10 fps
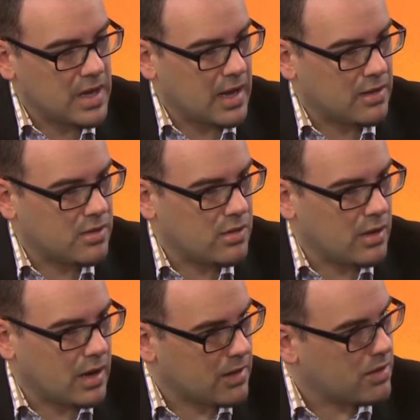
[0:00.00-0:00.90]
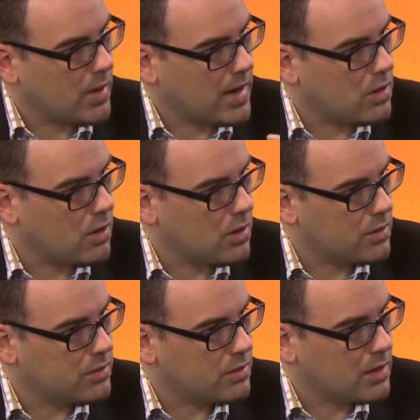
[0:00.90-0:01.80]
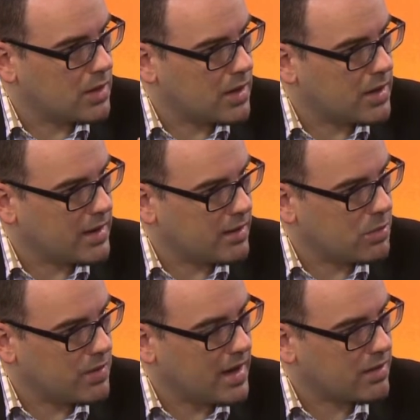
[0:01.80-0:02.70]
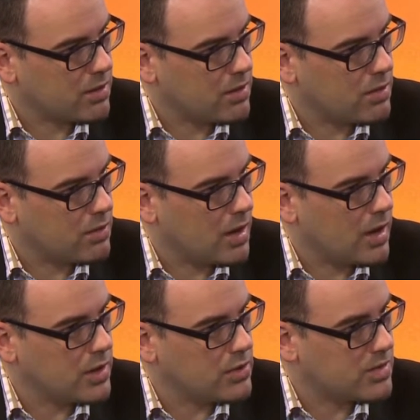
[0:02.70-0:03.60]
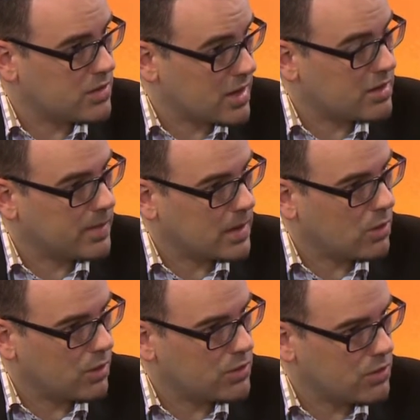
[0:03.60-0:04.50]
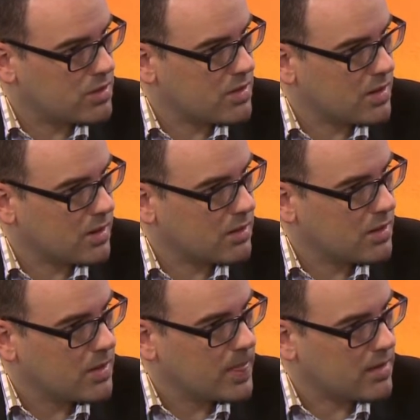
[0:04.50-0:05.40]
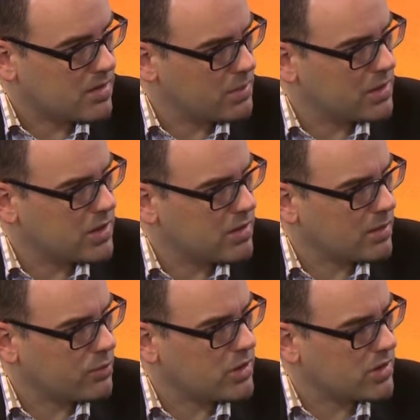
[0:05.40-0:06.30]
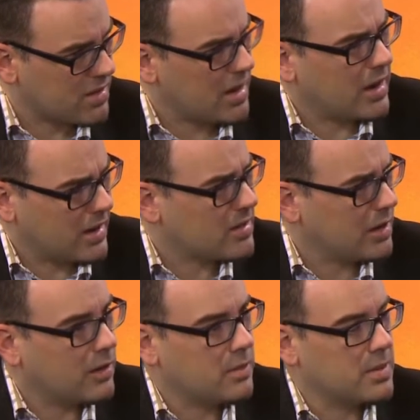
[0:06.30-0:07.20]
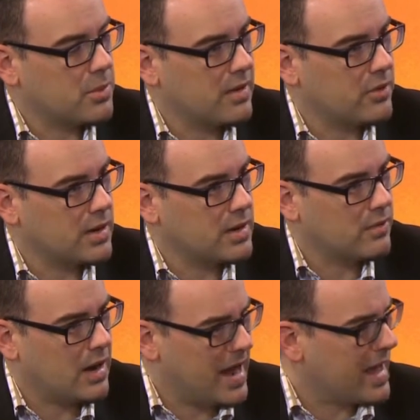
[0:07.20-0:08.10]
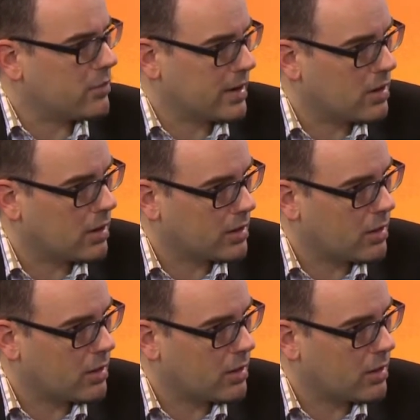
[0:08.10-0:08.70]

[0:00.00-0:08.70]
regards to, I guess, the way God connects with us, are you suggesting that God uses a similar gentle approach? Because I guess a lot of people have an idea of an angry God, a